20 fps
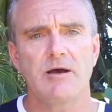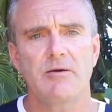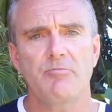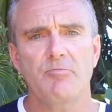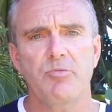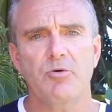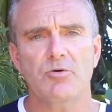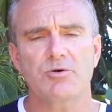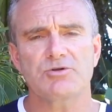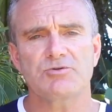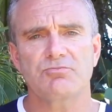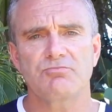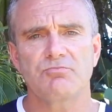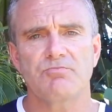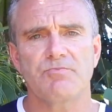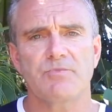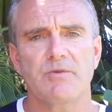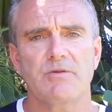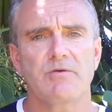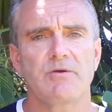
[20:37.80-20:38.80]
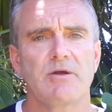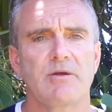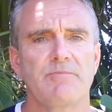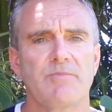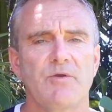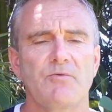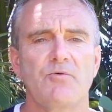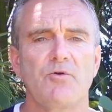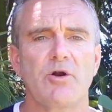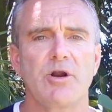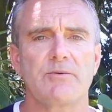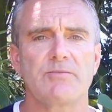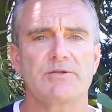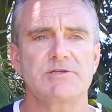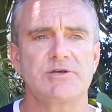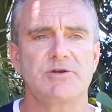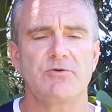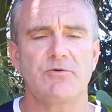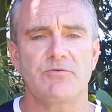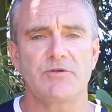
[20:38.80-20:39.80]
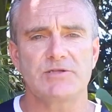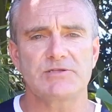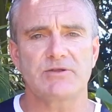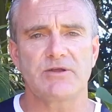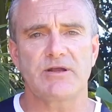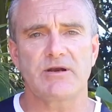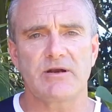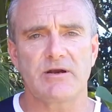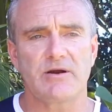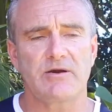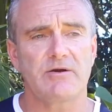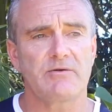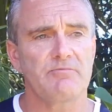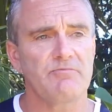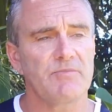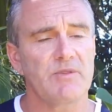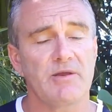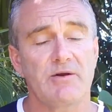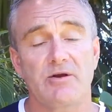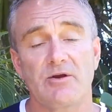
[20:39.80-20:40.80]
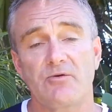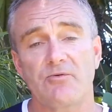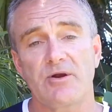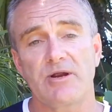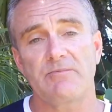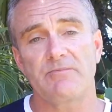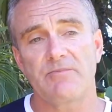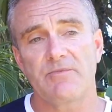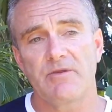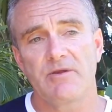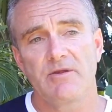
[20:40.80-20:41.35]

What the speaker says: books, writing material, and things like that are great.